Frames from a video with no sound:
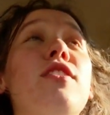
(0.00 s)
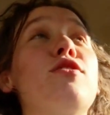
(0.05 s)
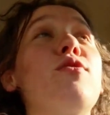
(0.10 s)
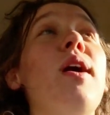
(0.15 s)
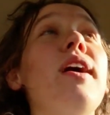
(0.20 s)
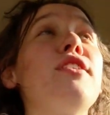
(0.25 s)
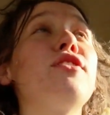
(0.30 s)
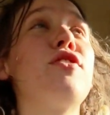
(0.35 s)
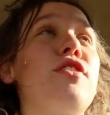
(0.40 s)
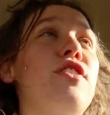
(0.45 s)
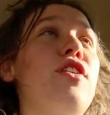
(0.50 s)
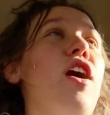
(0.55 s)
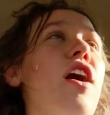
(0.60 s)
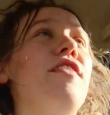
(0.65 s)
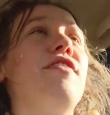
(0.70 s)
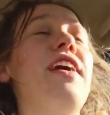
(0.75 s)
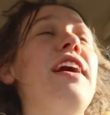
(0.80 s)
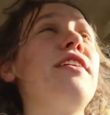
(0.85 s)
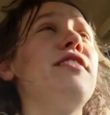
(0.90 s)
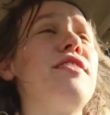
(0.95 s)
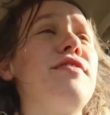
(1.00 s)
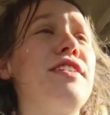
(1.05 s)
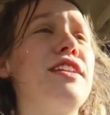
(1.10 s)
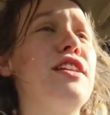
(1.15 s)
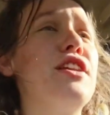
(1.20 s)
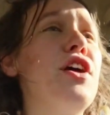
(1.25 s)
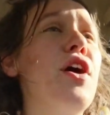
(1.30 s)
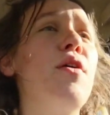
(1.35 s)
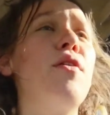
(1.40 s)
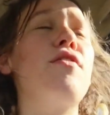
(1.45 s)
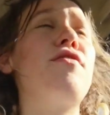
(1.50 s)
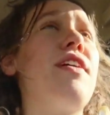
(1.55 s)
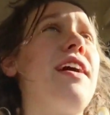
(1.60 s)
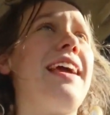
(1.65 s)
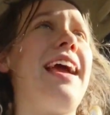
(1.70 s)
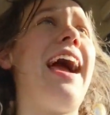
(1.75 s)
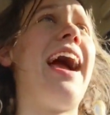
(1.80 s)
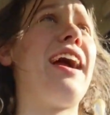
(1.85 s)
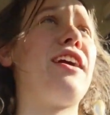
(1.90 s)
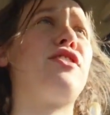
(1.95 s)
I turned it off. I don't even know if
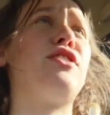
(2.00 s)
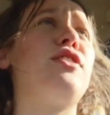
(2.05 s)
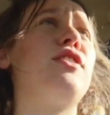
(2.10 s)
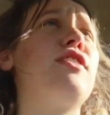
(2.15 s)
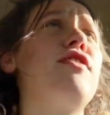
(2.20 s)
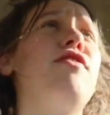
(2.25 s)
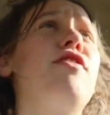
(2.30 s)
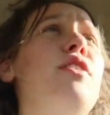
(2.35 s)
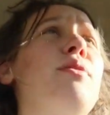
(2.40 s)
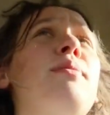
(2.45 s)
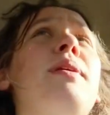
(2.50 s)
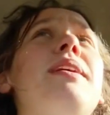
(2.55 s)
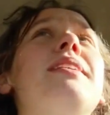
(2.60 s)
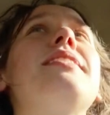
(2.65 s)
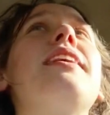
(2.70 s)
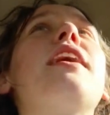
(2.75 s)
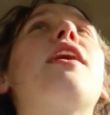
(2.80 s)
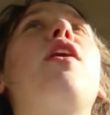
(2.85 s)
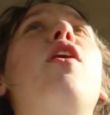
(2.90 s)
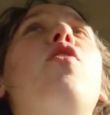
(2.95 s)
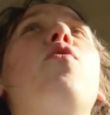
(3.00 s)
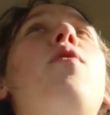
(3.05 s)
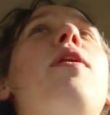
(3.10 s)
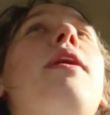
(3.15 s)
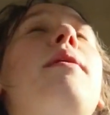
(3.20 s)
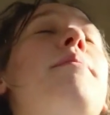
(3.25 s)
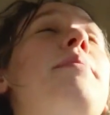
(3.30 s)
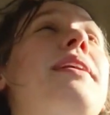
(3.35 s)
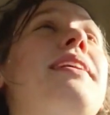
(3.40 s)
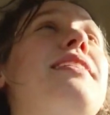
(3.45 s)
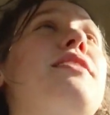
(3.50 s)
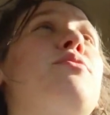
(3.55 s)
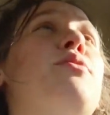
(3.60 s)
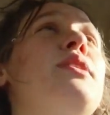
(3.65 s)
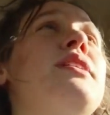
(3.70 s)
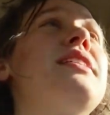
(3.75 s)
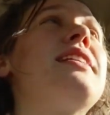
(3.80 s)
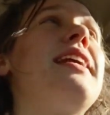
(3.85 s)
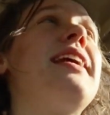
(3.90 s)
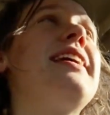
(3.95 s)
I actually filled my tank all the way up, because
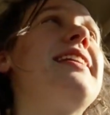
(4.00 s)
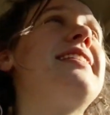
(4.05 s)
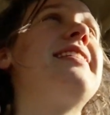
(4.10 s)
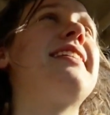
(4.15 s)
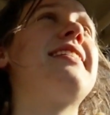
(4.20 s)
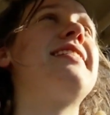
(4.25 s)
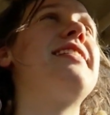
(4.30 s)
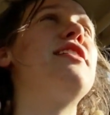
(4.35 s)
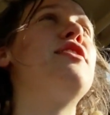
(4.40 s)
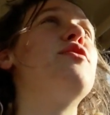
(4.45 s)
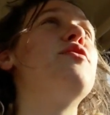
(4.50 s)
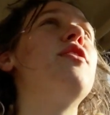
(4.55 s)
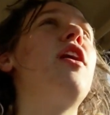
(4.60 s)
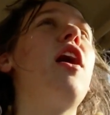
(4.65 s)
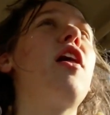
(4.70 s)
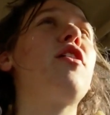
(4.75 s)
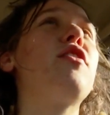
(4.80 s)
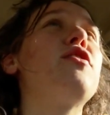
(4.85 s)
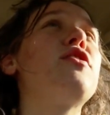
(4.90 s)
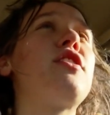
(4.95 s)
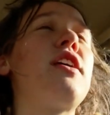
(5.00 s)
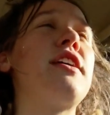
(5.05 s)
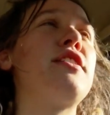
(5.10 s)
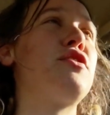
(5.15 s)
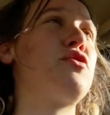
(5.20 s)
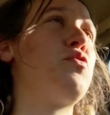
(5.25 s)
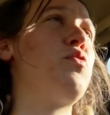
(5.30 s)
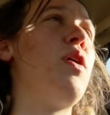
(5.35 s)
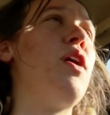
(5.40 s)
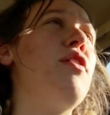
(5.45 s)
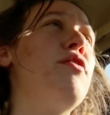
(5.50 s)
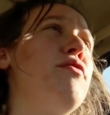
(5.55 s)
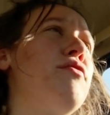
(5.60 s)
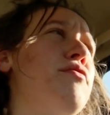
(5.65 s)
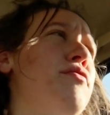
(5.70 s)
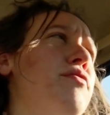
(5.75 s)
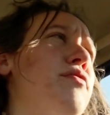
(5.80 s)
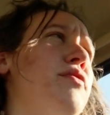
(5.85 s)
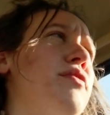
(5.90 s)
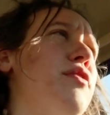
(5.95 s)
once it hit $62 and 12
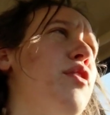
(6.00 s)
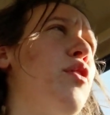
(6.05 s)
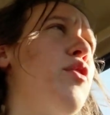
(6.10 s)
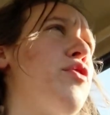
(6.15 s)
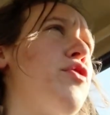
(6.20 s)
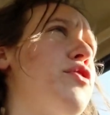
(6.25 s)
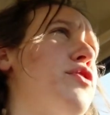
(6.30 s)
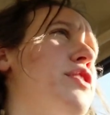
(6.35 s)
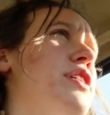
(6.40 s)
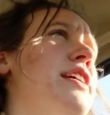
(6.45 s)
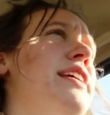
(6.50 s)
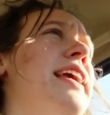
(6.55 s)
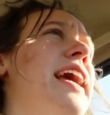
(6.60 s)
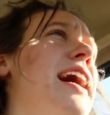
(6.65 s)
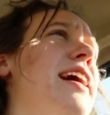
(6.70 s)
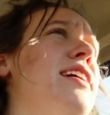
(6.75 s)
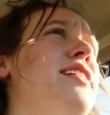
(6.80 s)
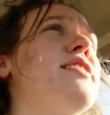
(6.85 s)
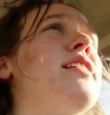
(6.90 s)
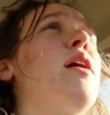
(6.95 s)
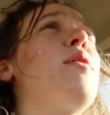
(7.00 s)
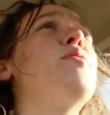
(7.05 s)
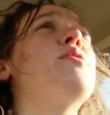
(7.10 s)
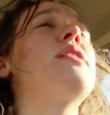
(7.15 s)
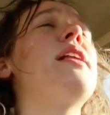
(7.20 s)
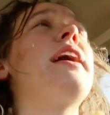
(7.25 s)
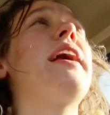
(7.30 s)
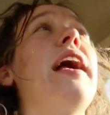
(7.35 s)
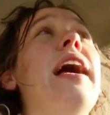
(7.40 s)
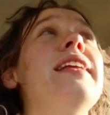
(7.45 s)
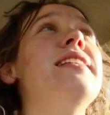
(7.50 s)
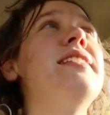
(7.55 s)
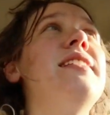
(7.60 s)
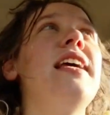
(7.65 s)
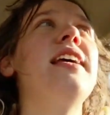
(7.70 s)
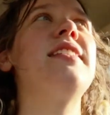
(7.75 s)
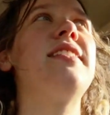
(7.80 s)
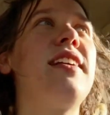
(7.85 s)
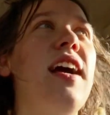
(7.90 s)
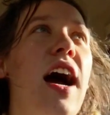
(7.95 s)
or 13 gallons, I was like,
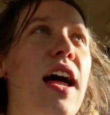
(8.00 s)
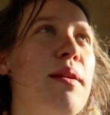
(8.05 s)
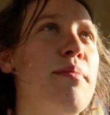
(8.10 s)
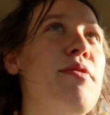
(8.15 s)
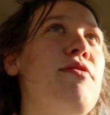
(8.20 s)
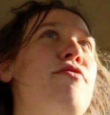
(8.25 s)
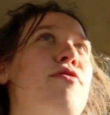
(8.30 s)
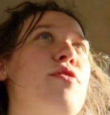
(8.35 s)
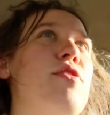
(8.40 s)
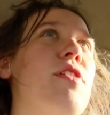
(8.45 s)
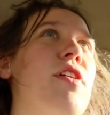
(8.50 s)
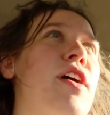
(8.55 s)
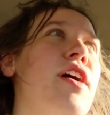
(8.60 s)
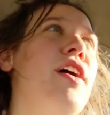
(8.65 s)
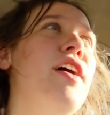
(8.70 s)
it's gotta be full.